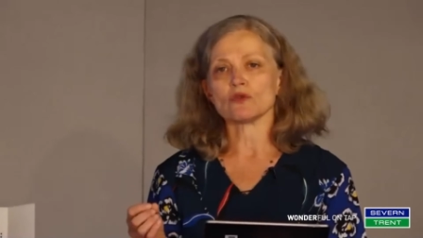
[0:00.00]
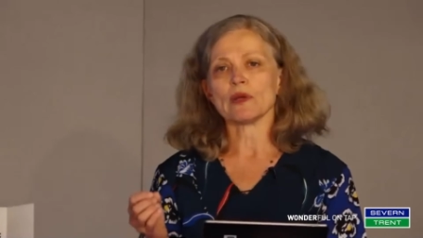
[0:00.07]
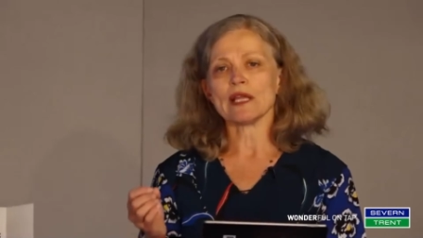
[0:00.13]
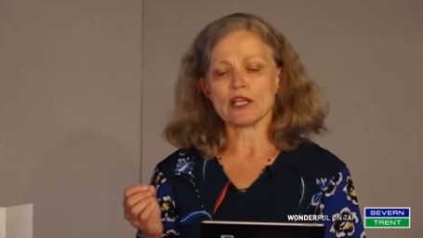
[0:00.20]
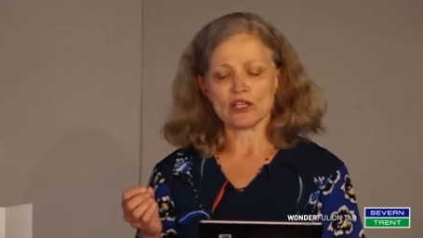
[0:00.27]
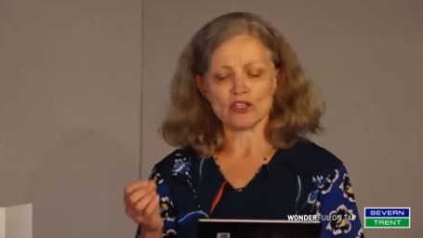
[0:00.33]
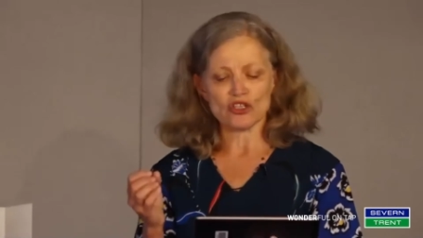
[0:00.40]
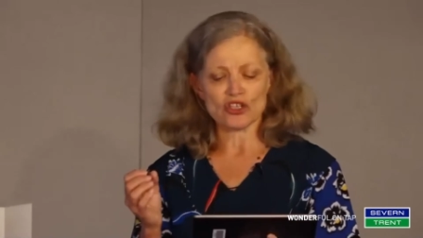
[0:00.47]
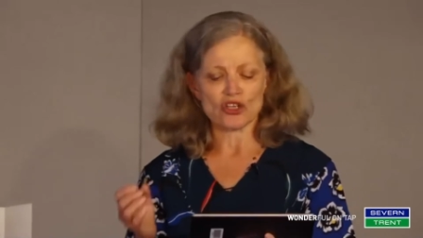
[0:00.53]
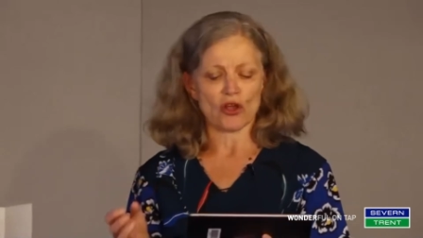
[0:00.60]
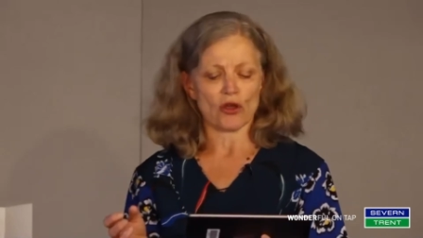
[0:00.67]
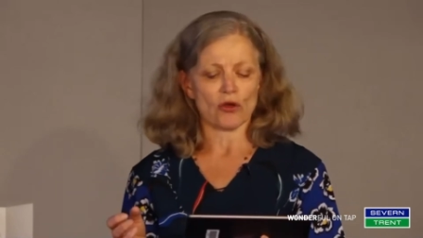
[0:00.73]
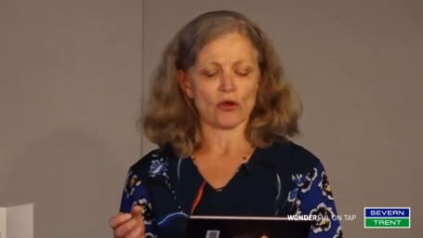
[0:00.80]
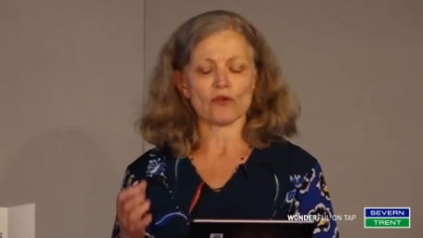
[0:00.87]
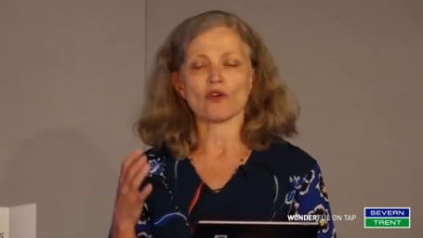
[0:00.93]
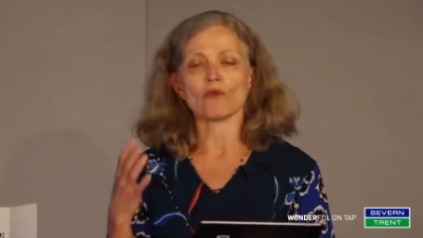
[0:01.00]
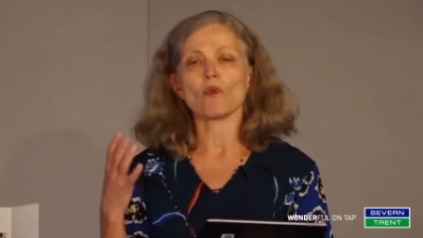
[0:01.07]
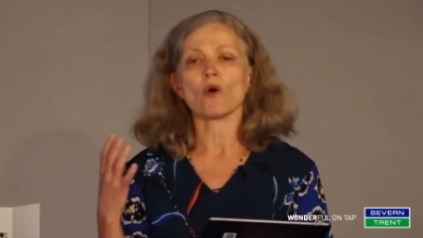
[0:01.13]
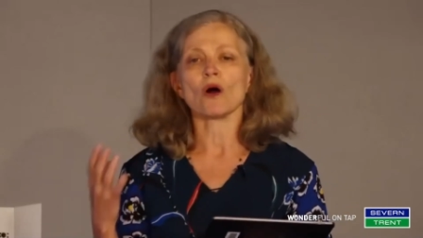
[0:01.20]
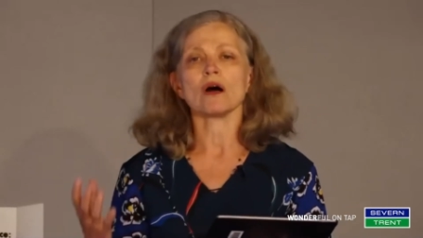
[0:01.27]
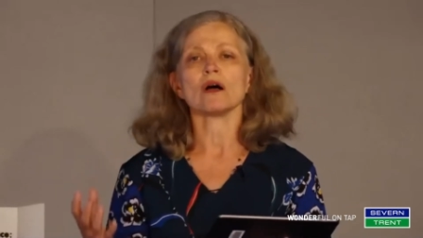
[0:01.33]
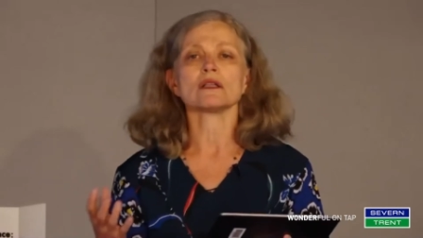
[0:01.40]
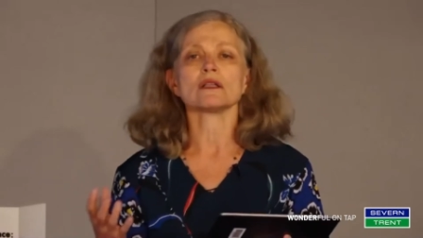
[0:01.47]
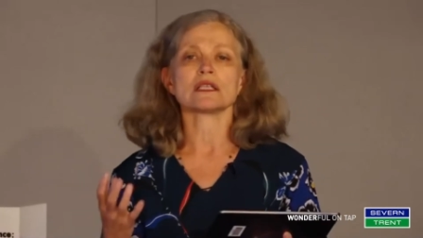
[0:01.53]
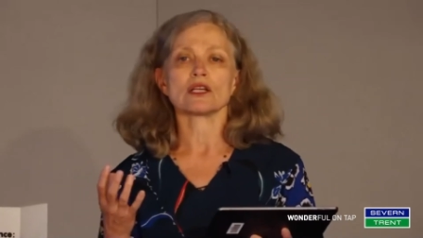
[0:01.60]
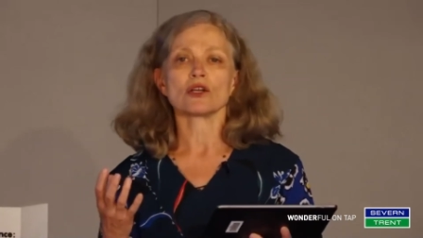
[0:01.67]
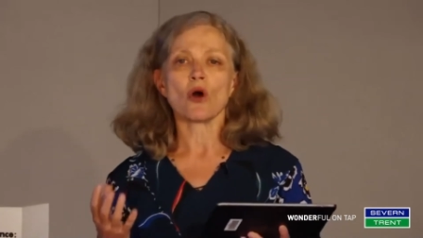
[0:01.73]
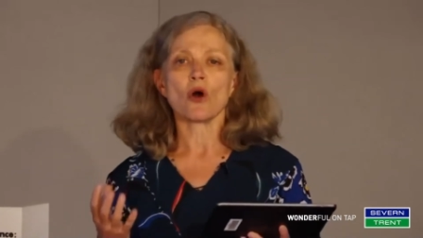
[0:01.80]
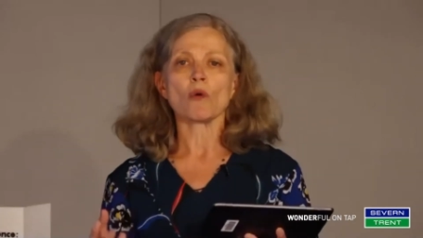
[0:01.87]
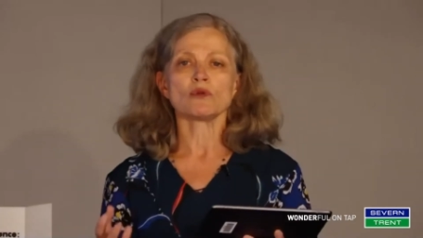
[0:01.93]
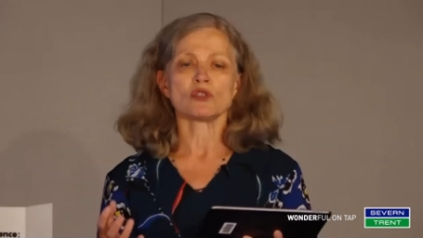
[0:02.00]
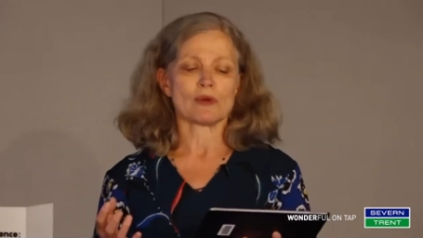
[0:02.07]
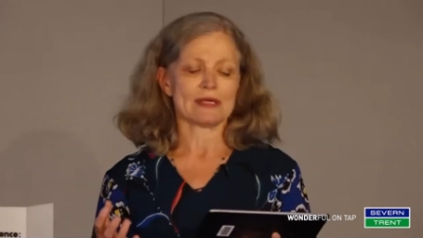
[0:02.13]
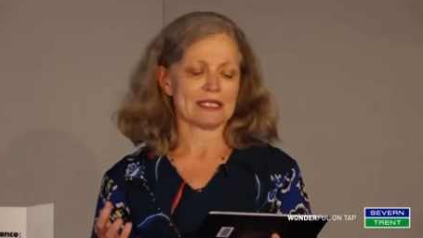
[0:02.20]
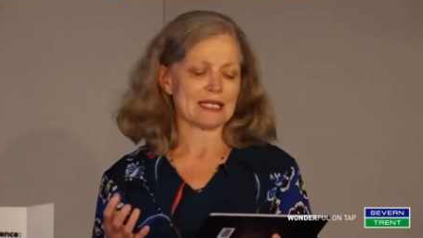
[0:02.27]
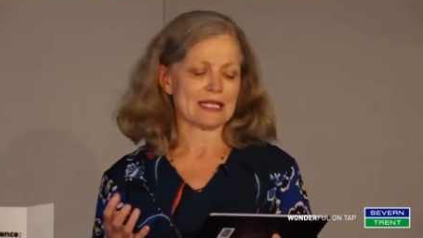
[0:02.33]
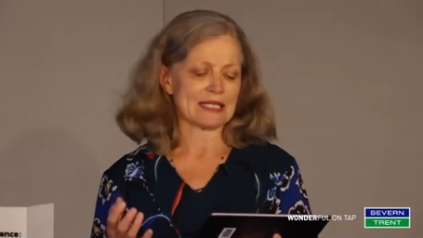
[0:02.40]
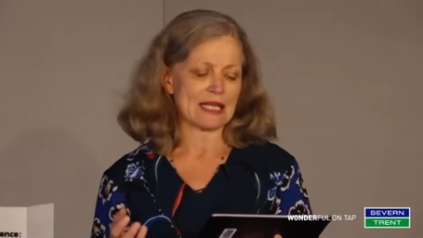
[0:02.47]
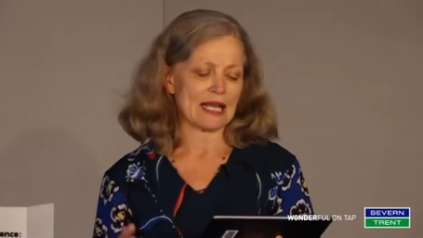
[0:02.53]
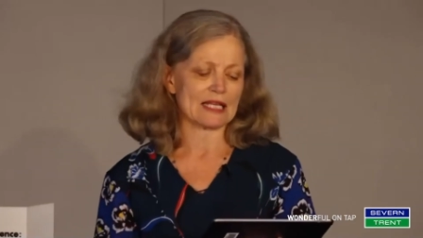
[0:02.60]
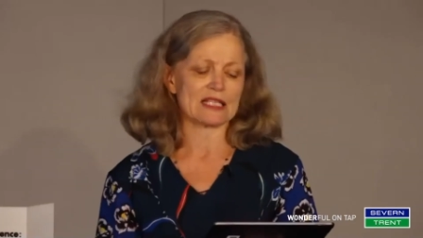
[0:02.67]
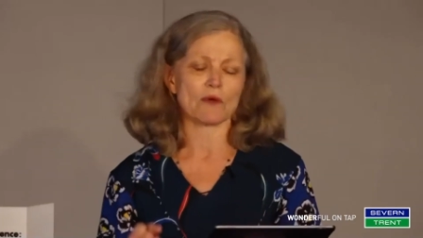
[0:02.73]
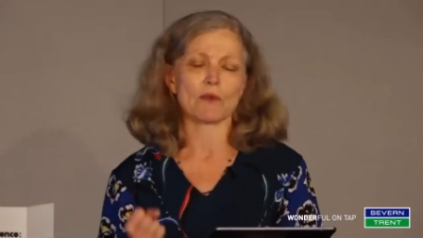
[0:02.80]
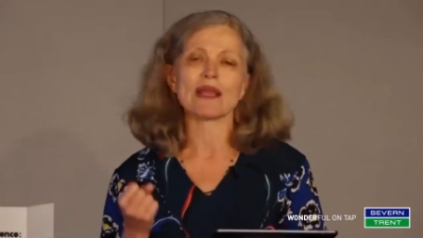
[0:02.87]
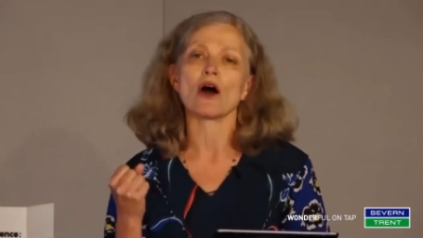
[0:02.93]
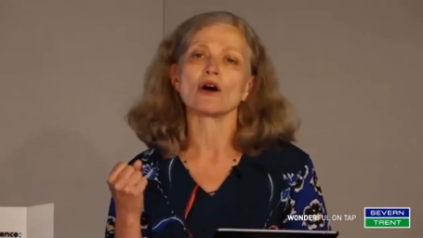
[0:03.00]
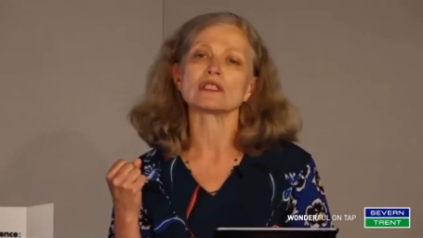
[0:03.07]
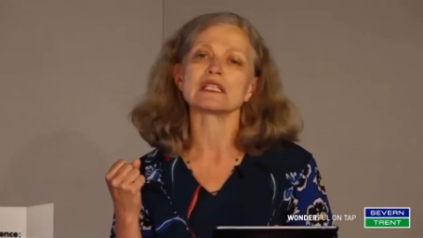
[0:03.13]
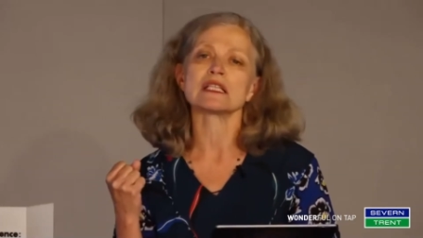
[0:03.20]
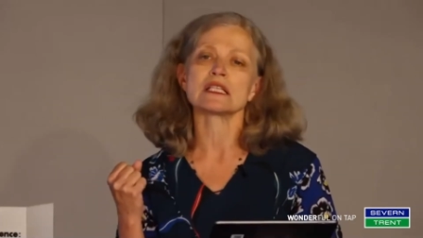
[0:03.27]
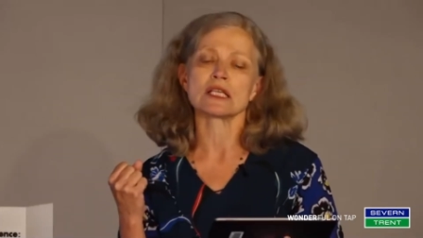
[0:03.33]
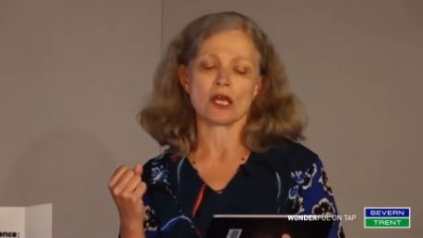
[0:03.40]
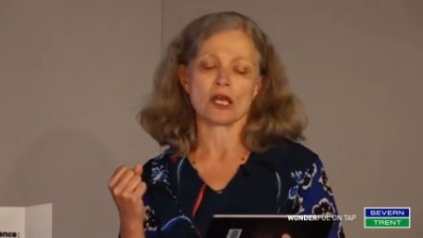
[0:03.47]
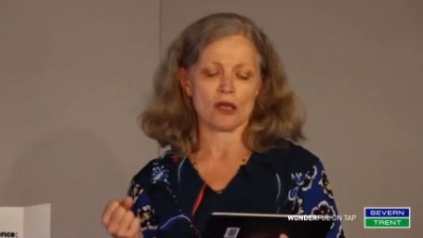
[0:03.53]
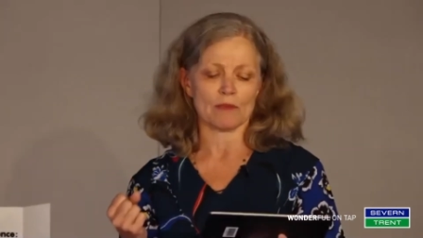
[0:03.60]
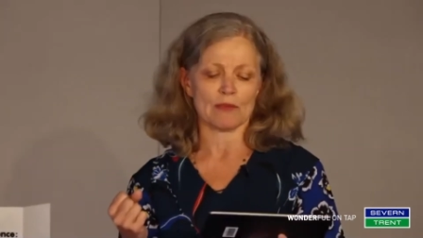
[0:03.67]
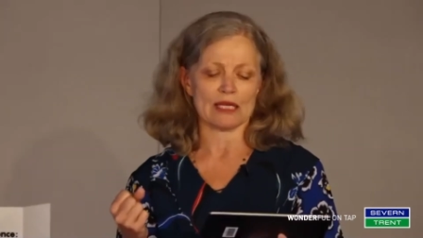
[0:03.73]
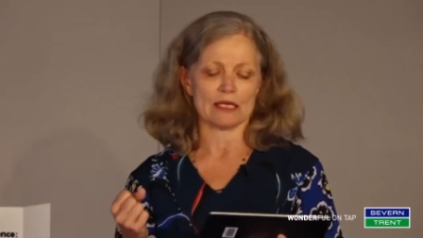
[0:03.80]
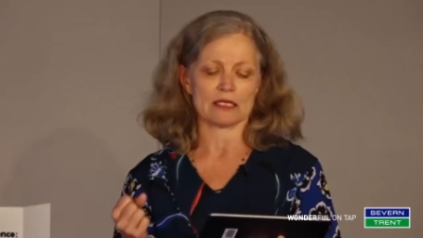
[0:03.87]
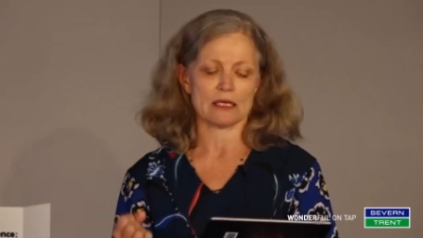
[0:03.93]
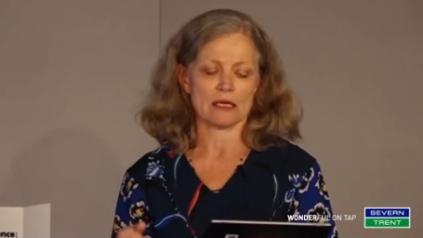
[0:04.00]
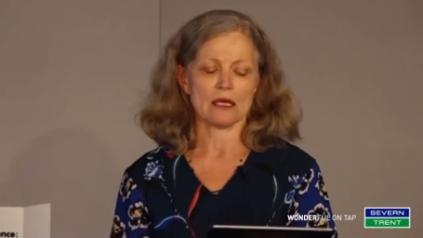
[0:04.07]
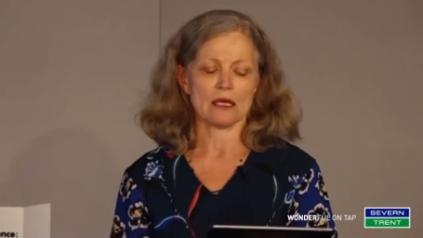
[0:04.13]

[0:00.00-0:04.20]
we can show the world at COP26 that we are determined